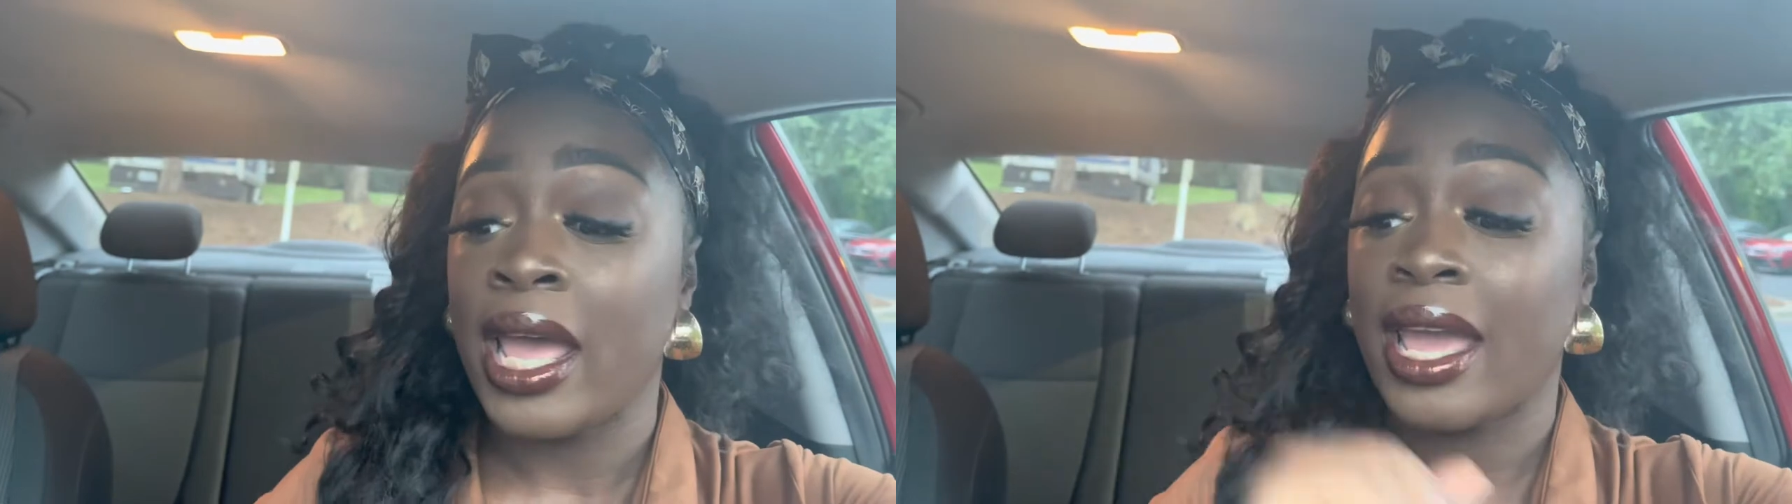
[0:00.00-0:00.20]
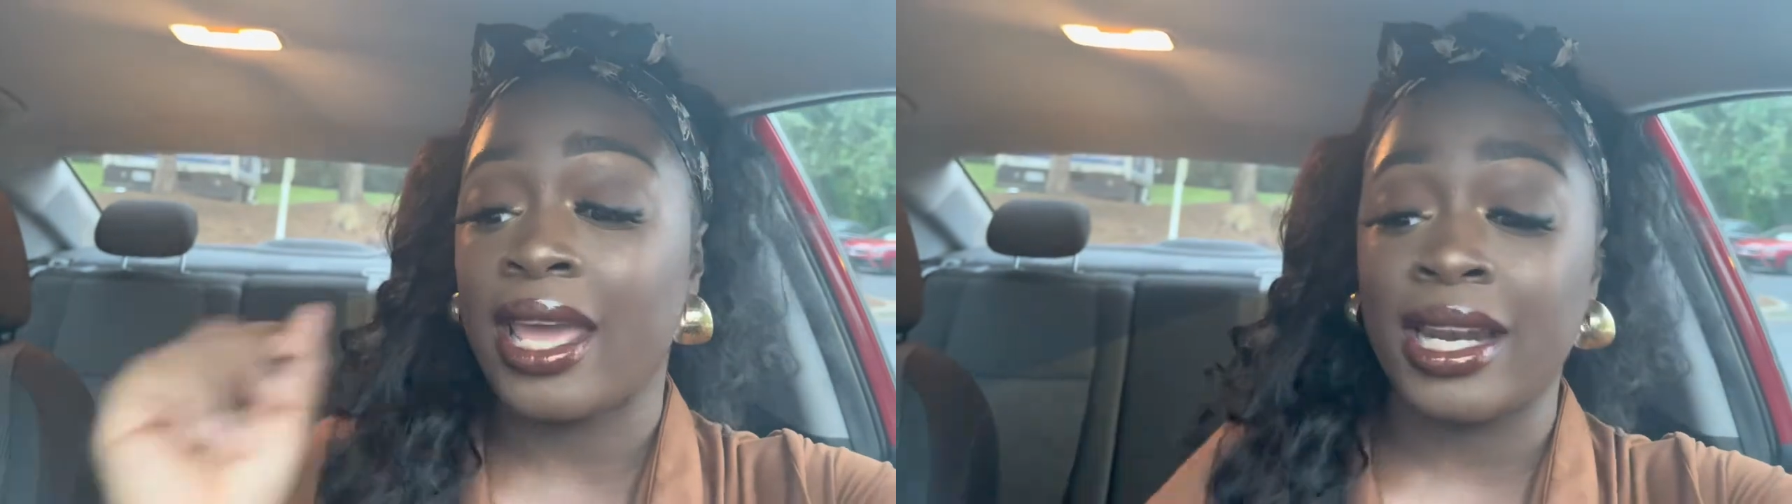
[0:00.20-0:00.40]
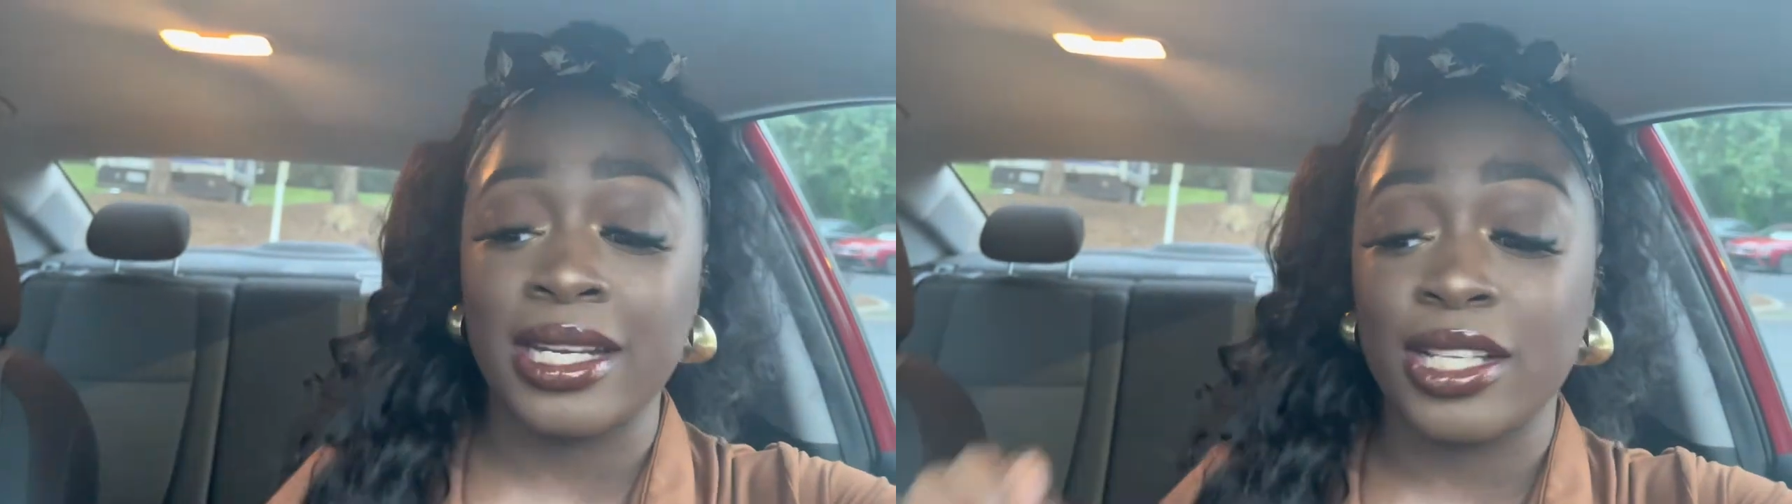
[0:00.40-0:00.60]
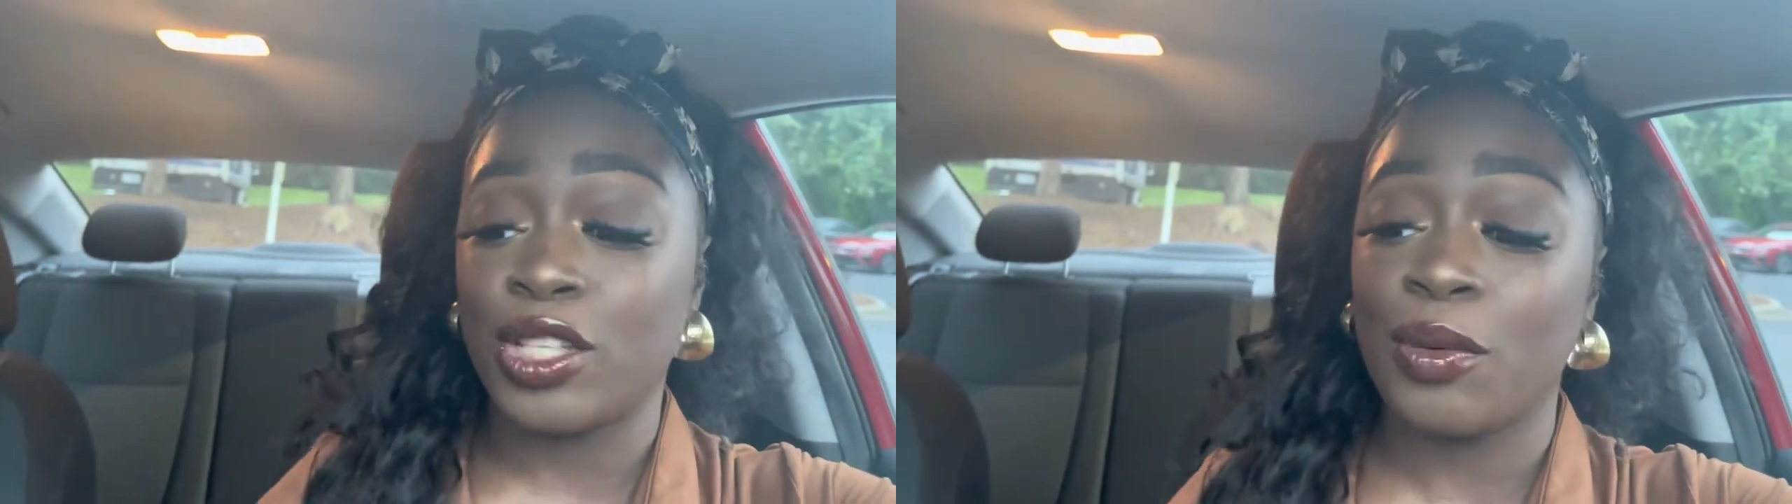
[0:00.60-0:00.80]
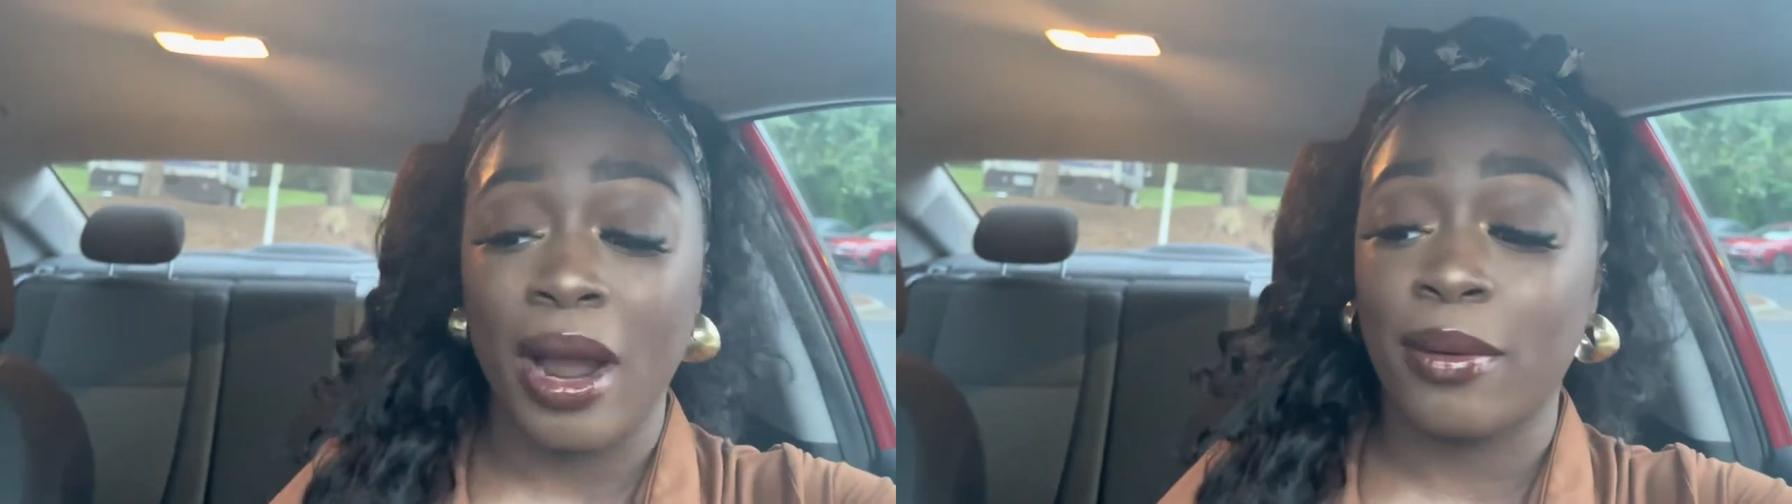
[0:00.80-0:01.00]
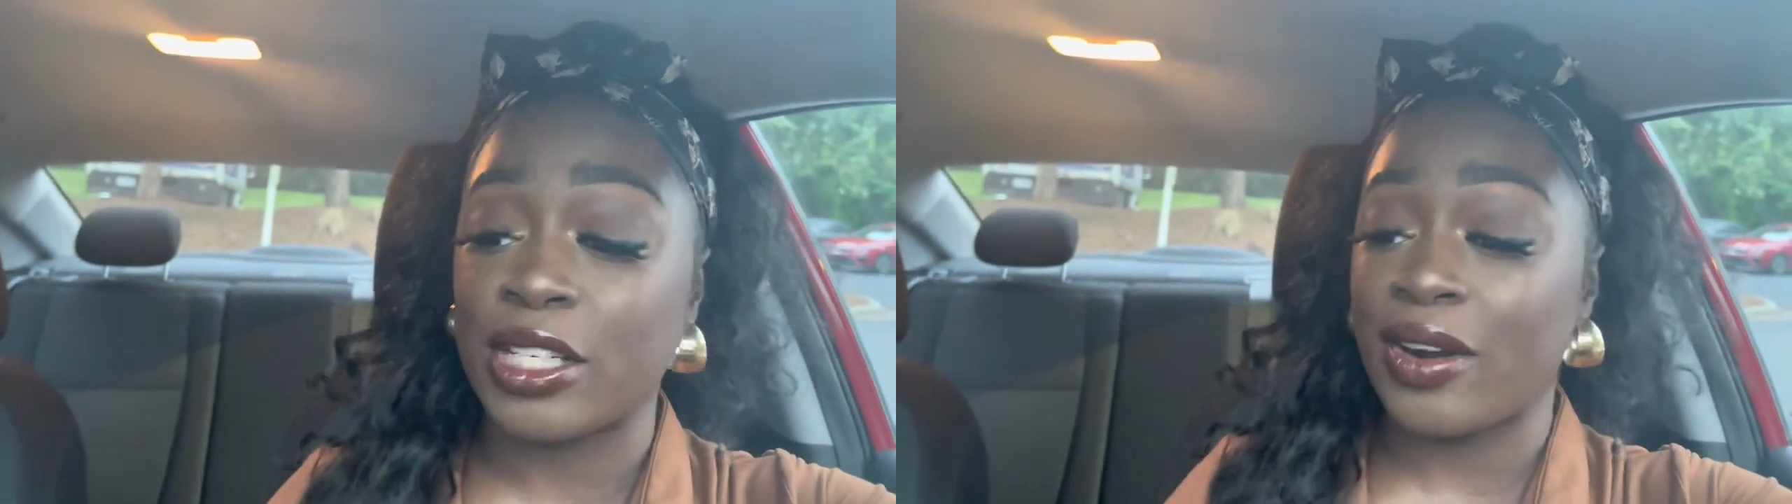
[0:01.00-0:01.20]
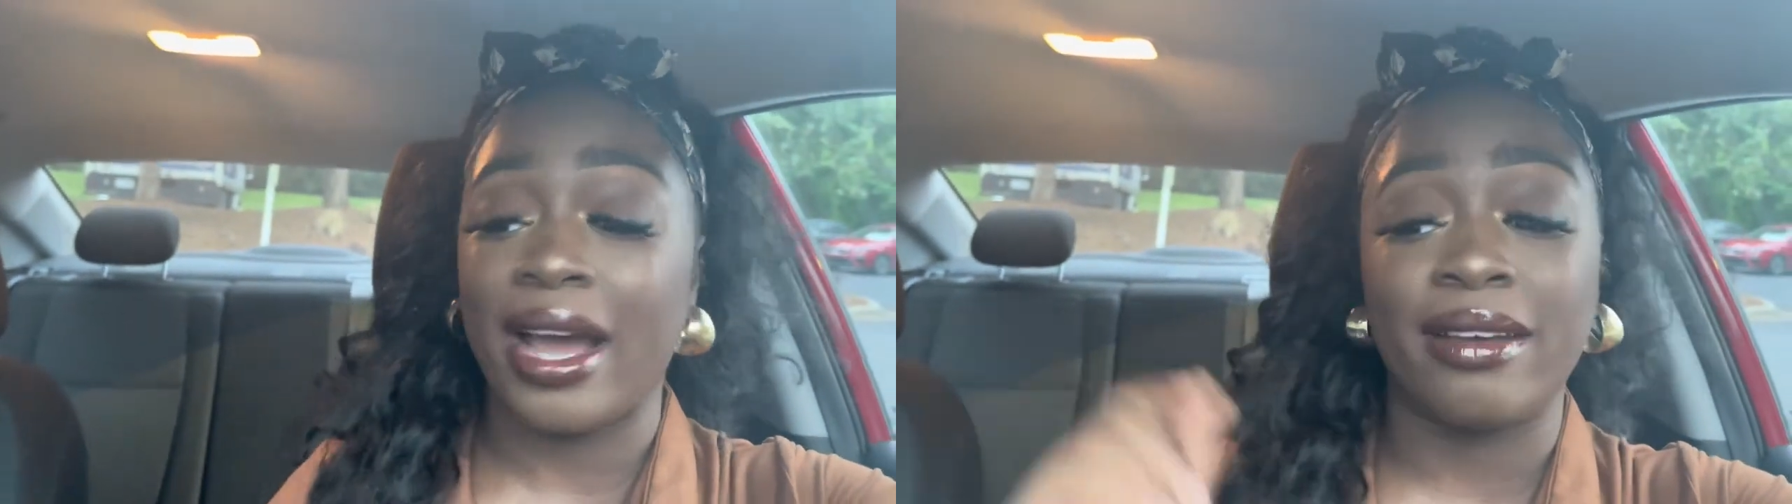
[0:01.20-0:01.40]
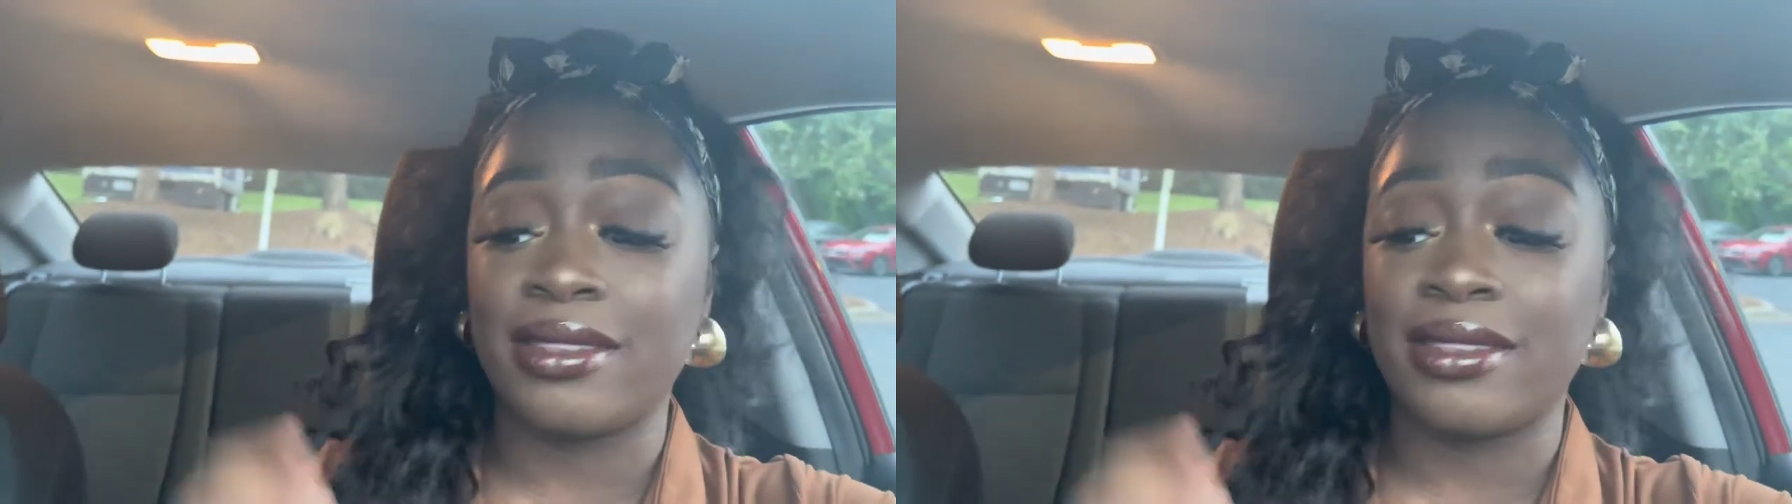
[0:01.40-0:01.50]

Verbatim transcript: and it is a two-hour drive.